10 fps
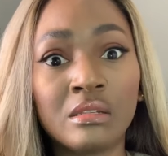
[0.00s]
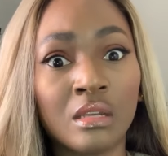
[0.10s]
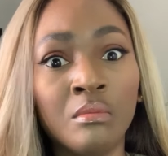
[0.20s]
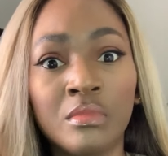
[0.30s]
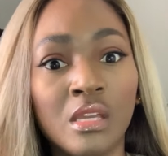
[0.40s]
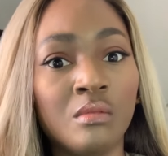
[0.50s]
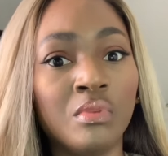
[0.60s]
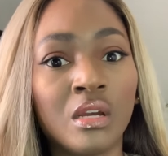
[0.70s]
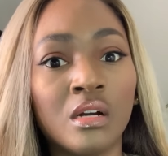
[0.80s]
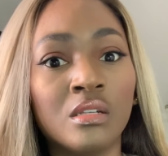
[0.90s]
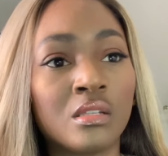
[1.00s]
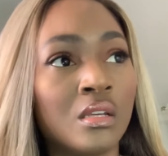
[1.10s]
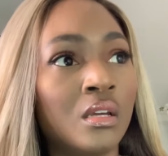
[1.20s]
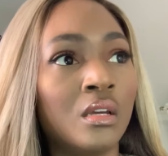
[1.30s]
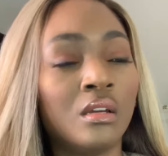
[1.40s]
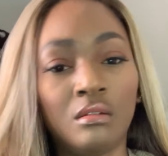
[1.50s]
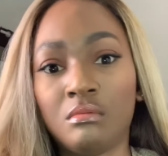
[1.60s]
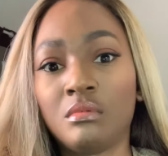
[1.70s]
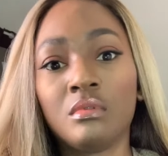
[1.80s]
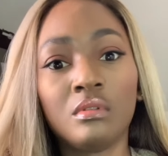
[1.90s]
something, because
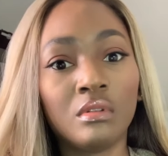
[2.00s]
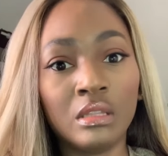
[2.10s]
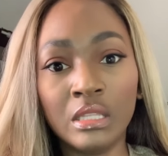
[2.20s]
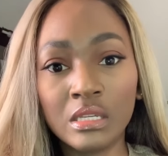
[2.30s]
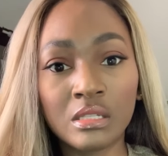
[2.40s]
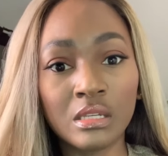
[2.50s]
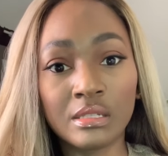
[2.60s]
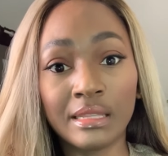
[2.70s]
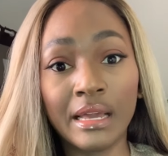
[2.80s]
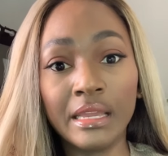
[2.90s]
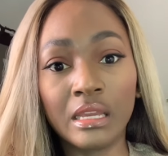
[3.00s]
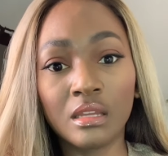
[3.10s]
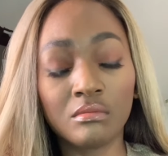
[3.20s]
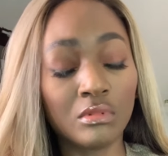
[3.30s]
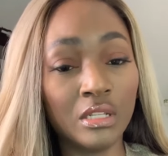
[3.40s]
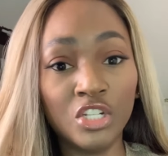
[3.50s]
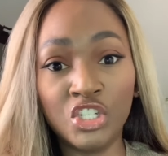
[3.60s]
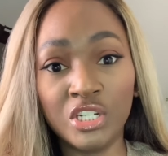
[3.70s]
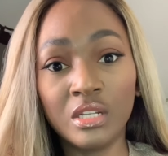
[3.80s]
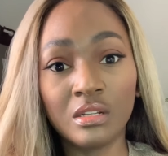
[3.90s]
this is like
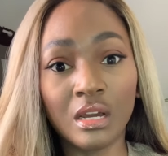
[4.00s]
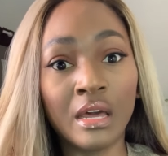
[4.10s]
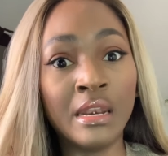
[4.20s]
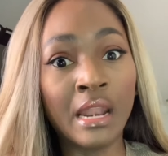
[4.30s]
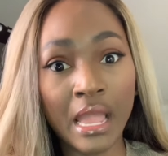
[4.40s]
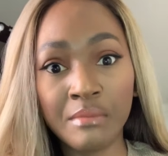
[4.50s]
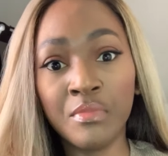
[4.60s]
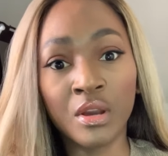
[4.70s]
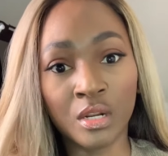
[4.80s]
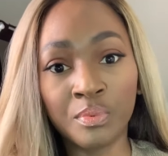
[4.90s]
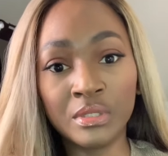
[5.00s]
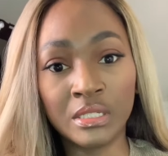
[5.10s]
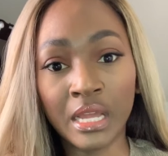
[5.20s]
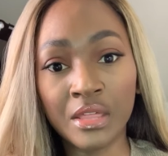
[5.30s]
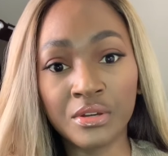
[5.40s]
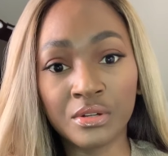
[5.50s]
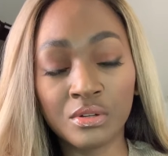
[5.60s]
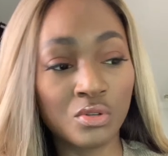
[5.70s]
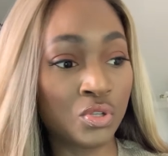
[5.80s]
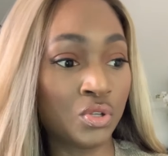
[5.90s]
legit a nightmare to put
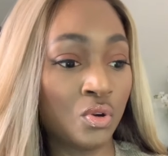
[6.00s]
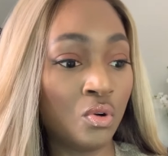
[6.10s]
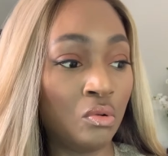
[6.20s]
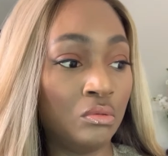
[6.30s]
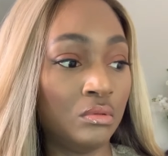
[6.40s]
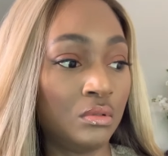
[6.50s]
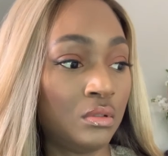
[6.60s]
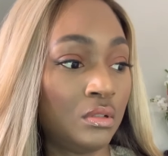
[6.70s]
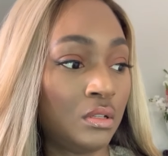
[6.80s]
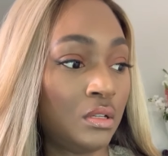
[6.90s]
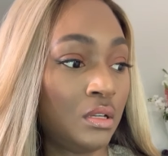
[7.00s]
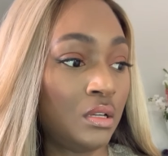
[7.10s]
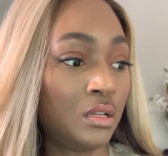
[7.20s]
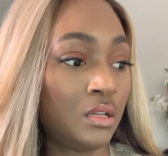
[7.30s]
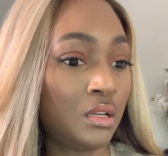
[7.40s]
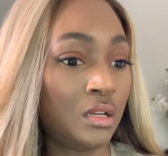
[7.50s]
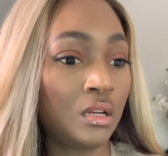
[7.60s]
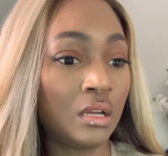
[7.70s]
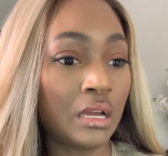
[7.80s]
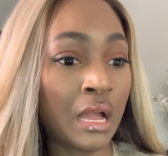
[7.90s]
together. So,
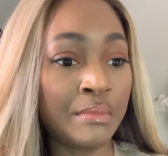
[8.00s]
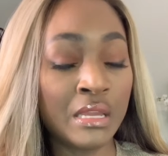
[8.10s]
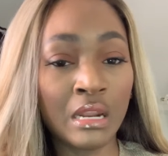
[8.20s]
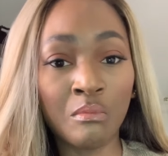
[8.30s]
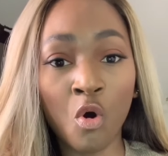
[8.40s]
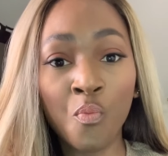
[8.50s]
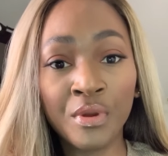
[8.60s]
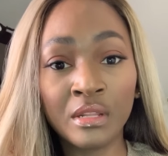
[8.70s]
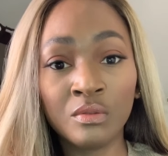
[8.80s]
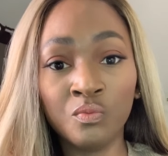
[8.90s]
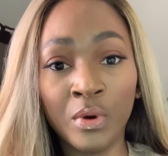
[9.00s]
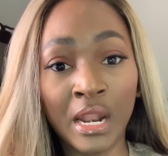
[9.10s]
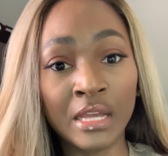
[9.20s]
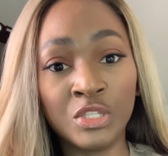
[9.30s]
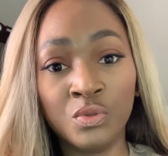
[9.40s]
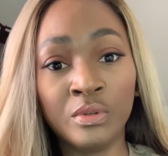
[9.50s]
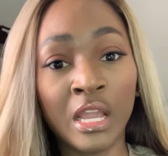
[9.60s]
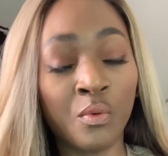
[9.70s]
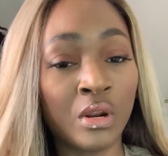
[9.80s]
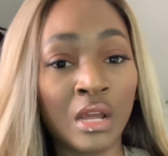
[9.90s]
I mean, I'm hoping when I do
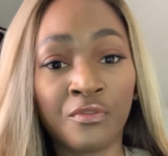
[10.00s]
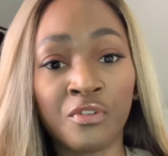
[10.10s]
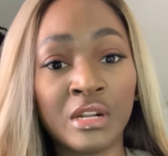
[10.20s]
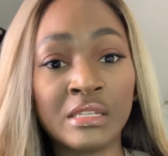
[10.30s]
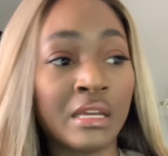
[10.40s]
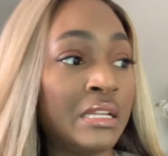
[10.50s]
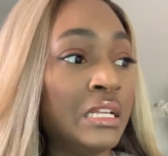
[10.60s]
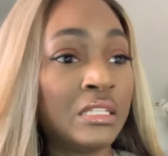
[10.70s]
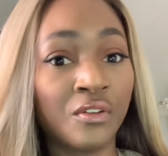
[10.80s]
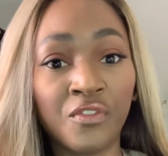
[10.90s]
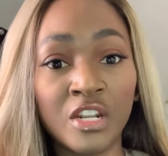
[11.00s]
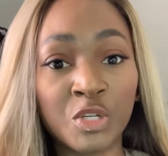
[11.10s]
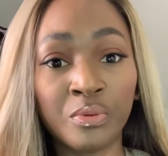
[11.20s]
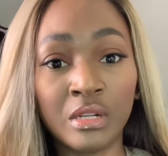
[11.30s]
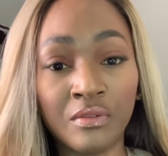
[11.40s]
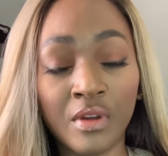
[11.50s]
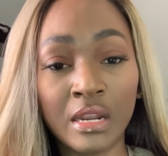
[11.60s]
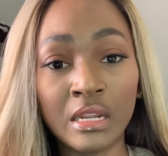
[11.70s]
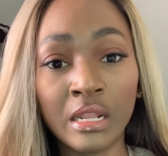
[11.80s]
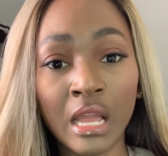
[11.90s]
get whatever it is I need to finish putting the
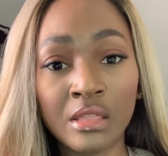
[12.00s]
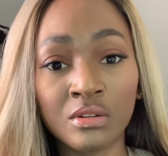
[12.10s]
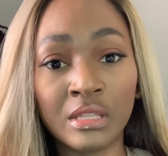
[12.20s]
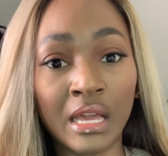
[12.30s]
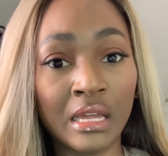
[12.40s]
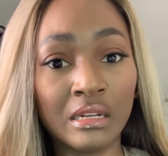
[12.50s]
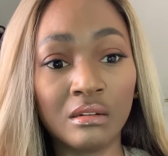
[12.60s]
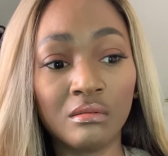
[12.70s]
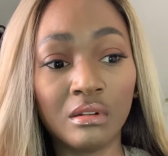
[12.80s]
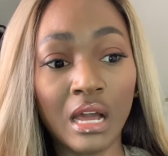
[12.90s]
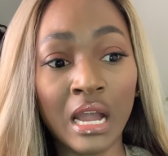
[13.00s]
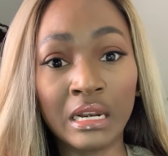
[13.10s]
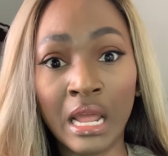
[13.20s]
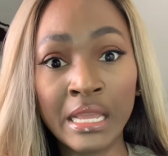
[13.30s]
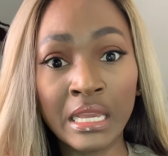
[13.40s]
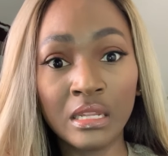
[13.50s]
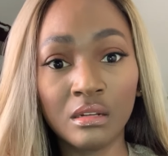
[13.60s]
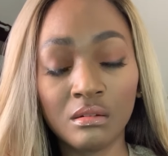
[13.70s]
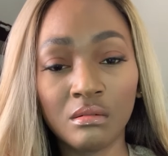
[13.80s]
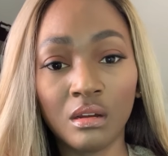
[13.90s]
vanity together that I like it.